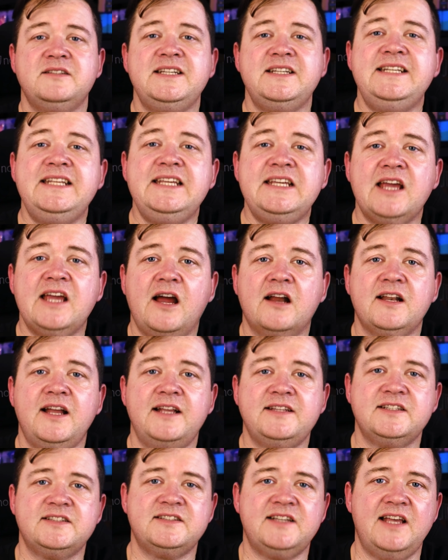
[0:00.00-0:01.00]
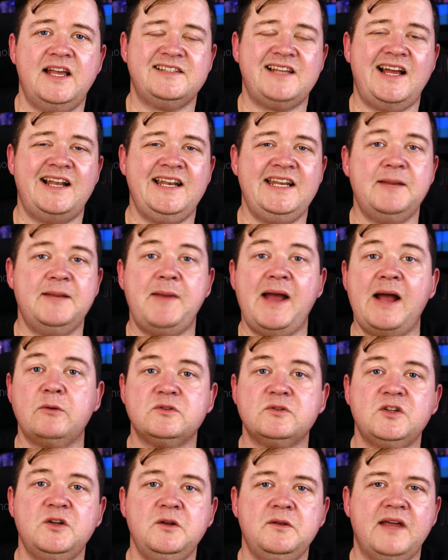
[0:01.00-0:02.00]
TD calculator says I need
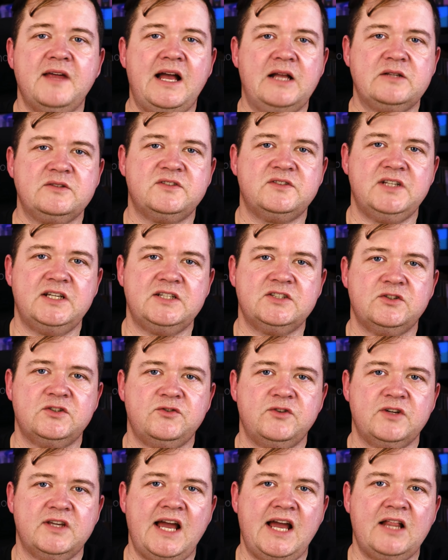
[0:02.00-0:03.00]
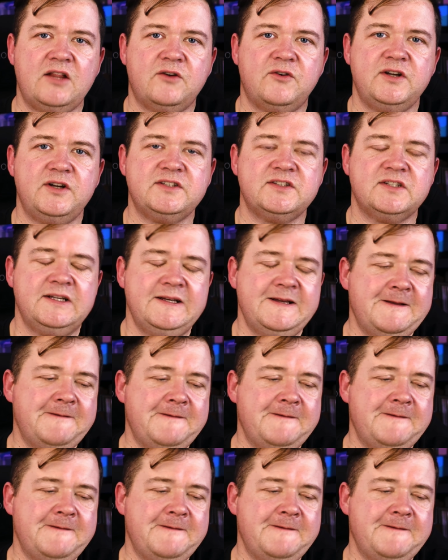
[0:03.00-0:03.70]
about 2,600 calories.